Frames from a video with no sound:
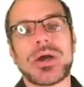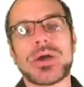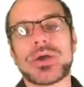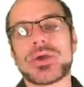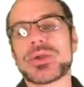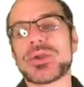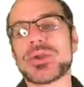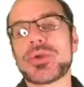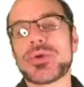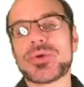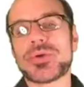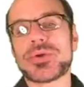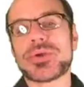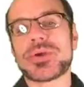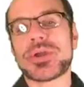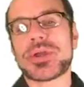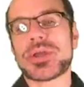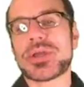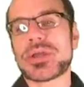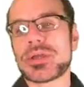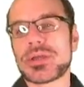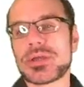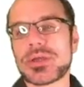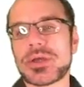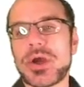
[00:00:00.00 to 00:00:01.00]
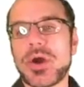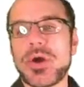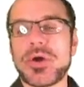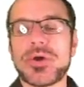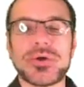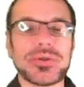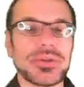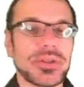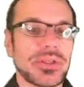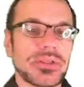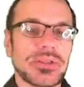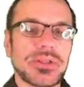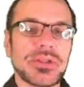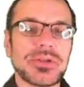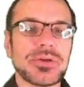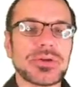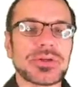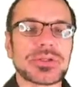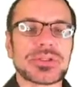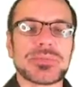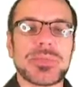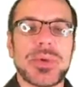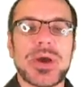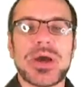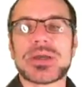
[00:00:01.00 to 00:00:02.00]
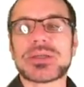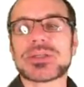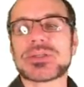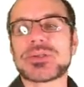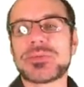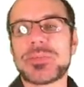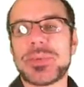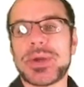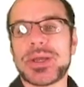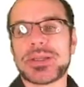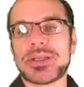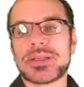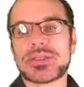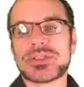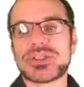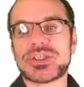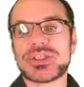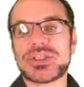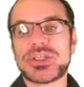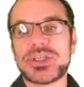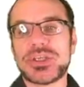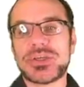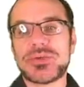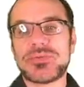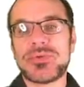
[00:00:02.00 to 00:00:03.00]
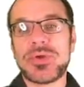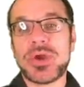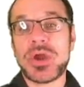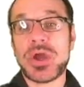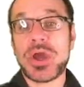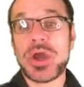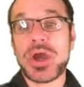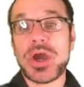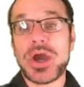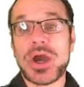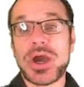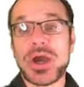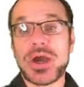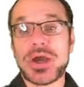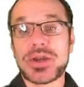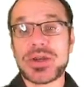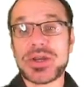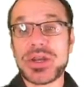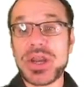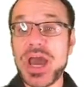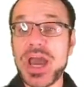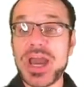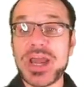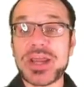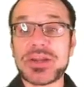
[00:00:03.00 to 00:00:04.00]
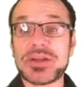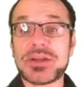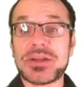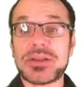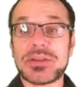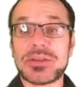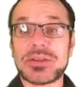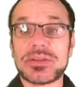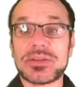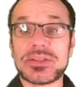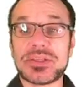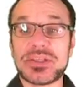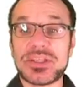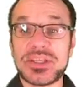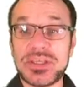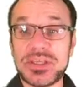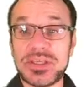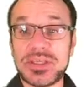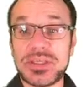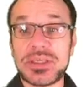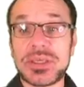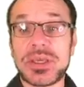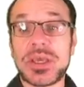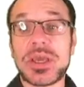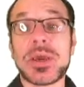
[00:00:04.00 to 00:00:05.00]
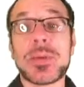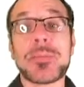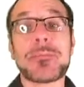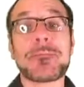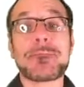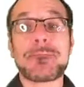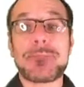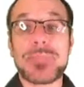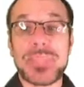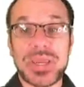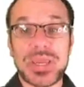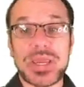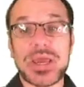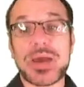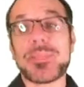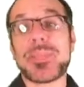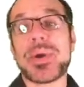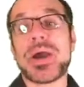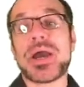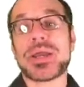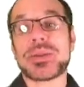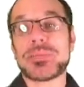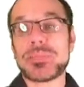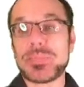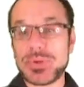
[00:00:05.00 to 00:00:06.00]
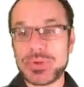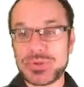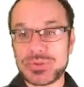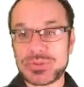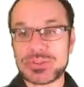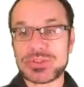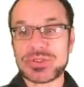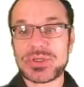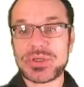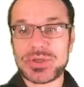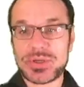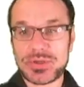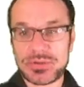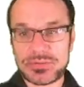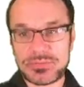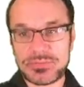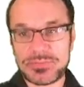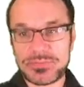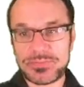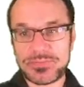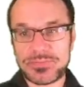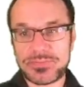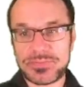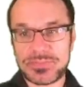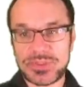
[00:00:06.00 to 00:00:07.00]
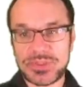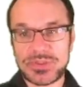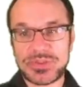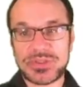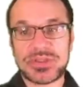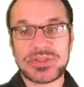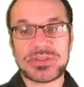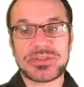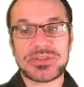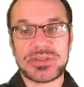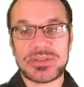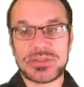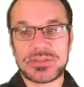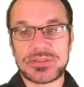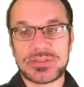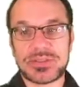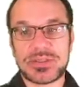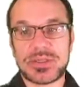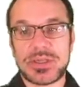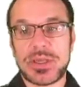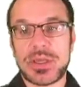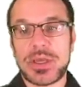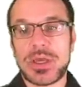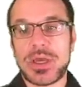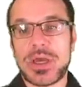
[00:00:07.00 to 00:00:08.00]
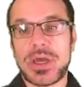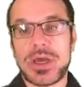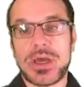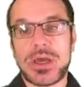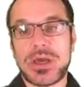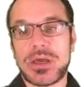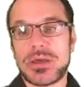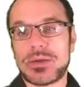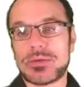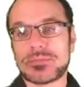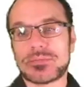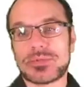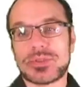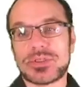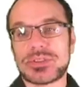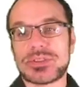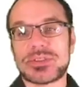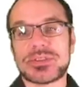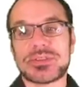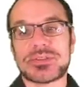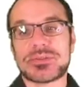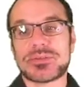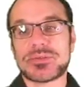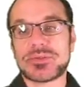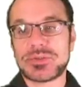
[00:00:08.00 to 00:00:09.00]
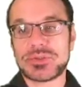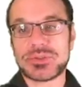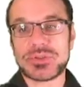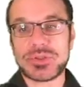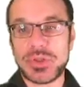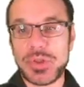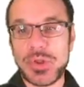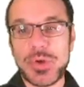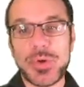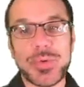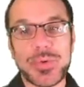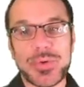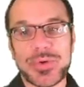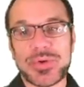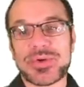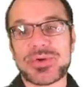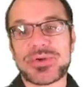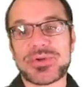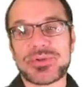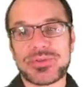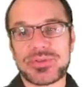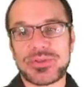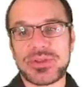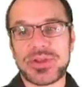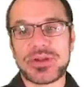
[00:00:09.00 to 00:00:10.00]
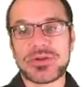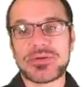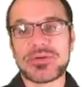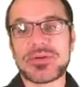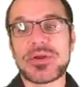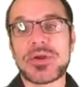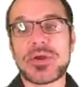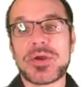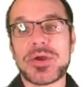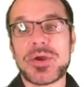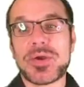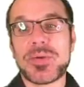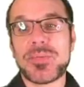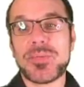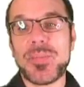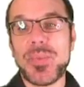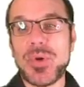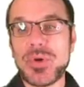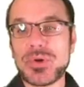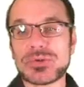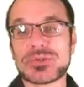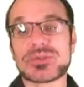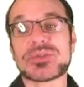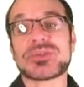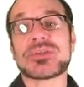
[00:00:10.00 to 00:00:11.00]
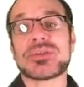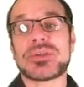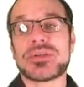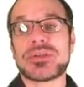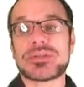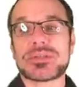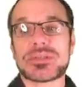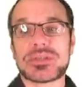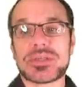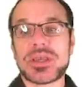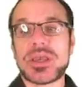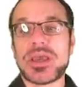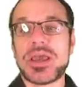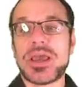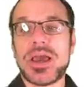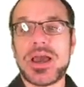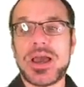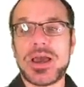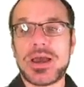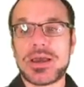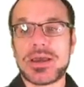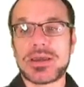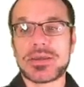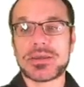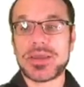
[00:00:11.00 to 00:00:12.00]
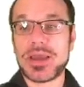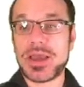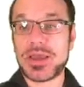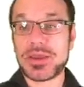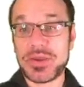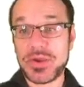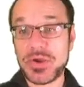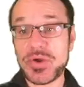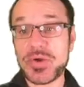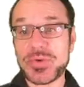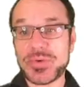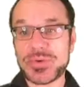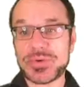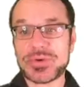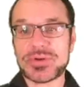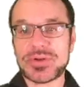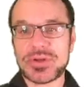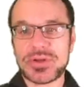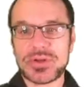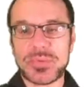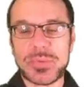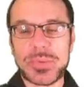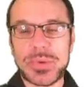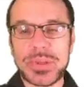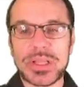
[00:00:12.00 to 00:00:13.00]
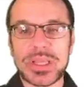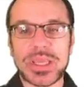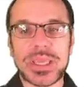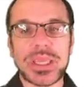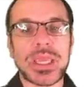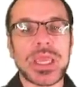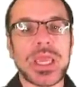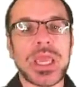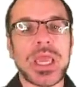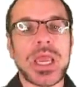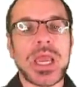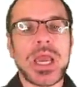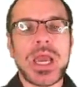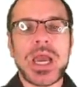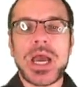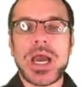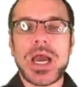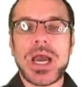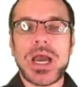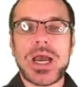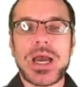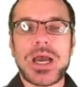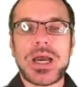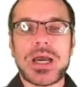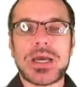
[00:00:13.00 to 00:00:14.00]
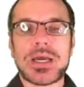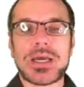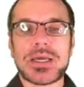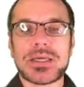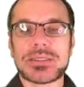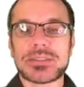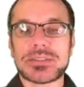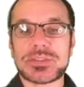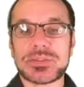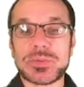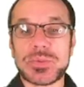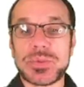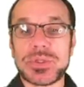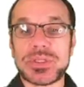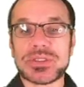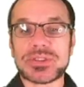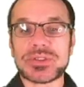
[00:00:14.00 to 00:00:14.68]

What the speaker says: you're going on a Linux box, you might achieve 90 megabyte per second. So this is slower than most disk I own, really, and it's really